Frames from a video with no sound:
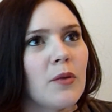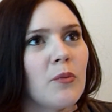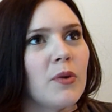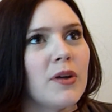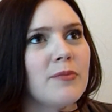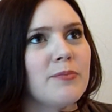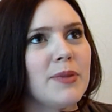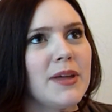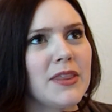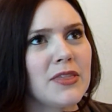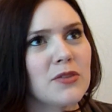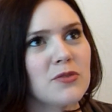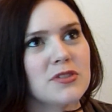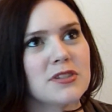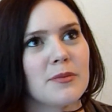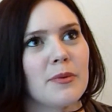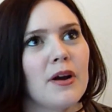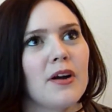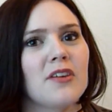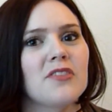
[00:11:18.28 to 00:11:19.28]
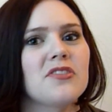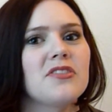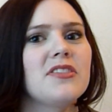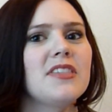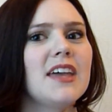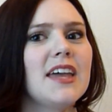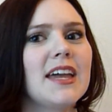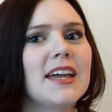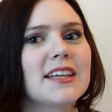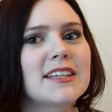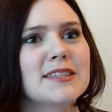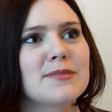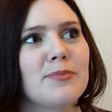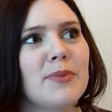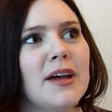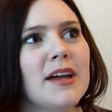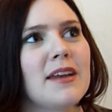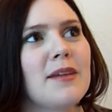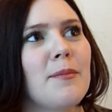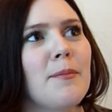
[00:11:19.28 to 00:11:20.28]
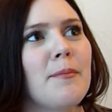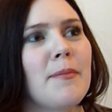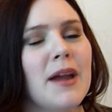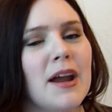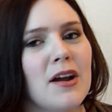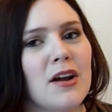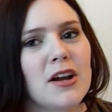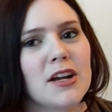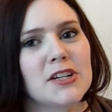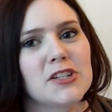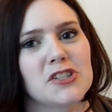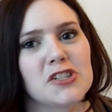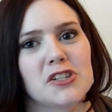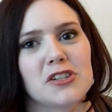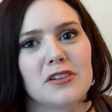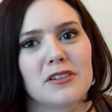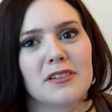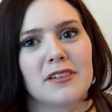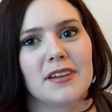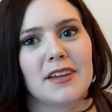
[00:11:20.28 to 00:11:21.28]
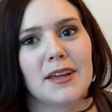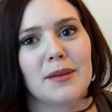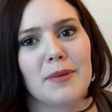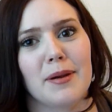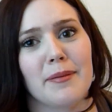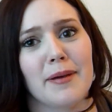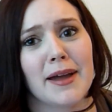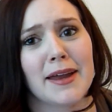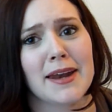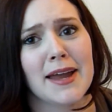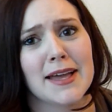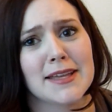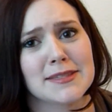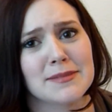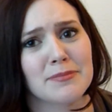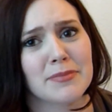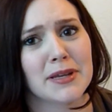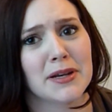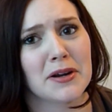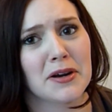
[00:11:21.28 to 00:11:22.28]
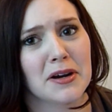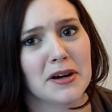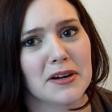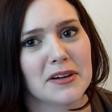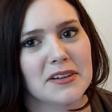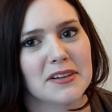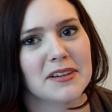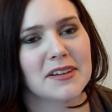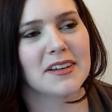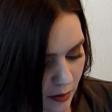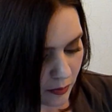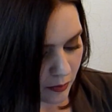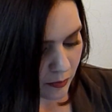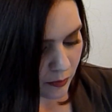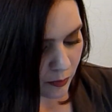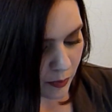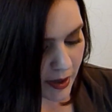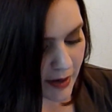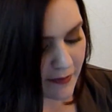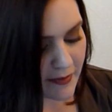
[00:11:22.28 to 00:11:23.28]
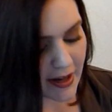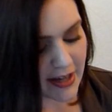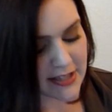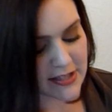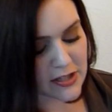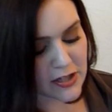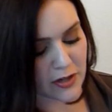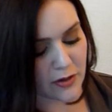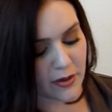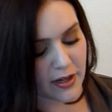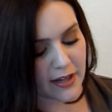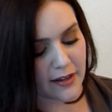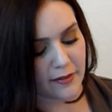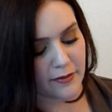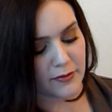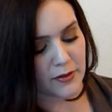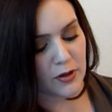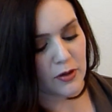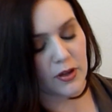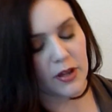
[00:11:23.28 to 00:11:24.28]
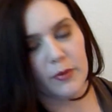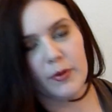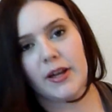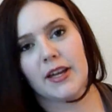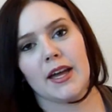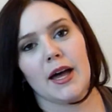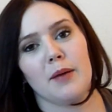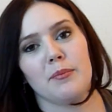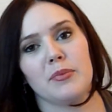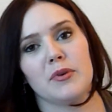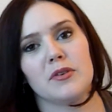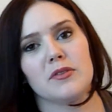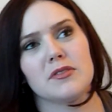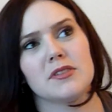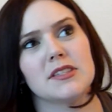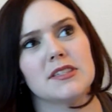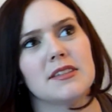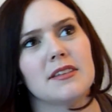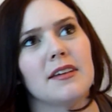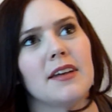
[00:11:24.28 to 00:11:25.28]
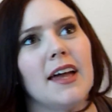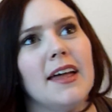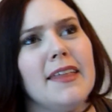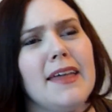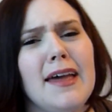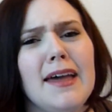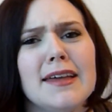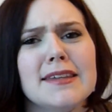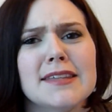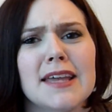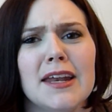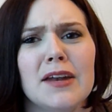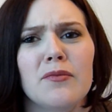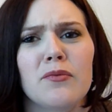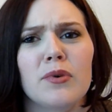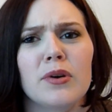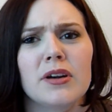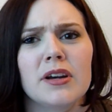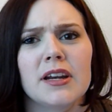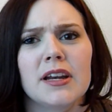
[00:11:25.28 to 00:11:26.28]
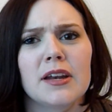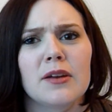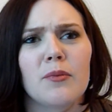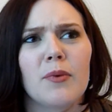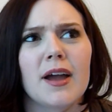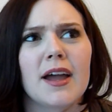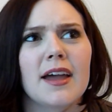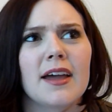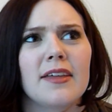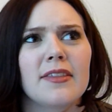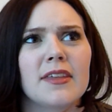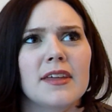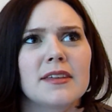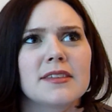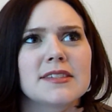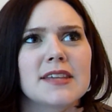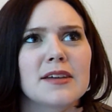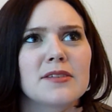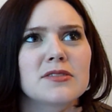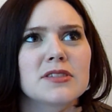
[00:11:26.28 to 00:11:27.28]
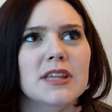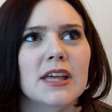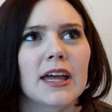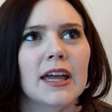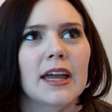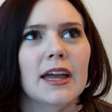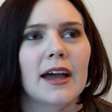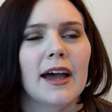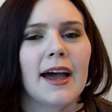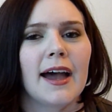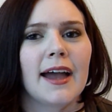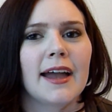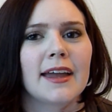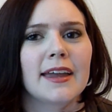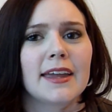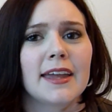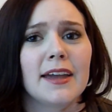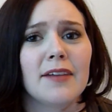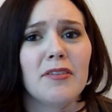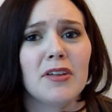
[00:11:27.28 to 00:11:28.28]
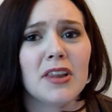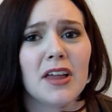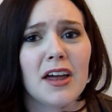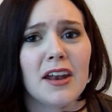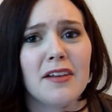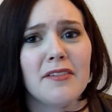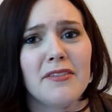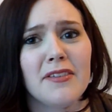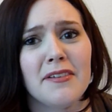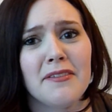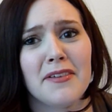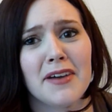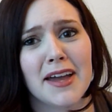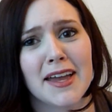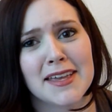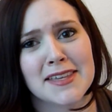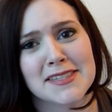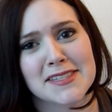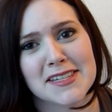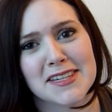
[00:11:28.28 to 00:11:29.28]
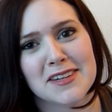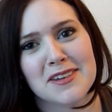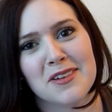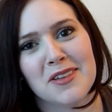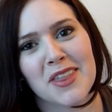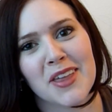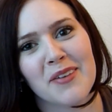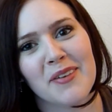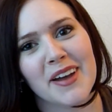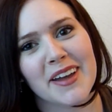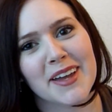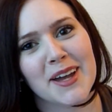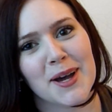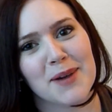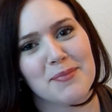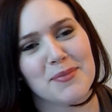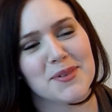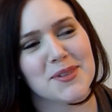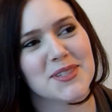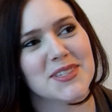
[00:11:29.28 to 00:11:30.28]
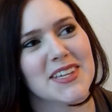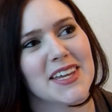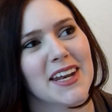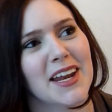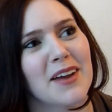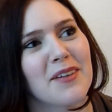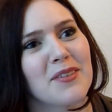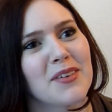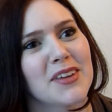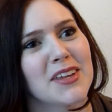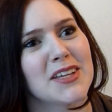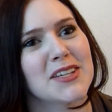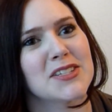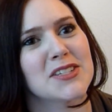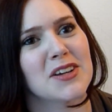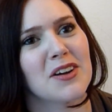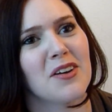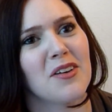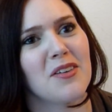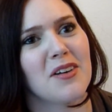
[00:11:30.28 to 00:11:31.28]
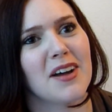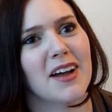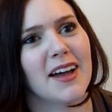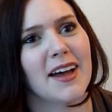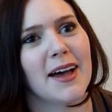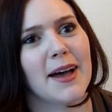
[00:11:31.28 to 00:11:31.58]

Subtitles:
We've been through some hard things, but marriage, in my mind, hasn't been hard. What advice do you give newlywed couples? And that is kind of worded in a way that sounds like I give a lot of advice to newlywed couples, and I really don't.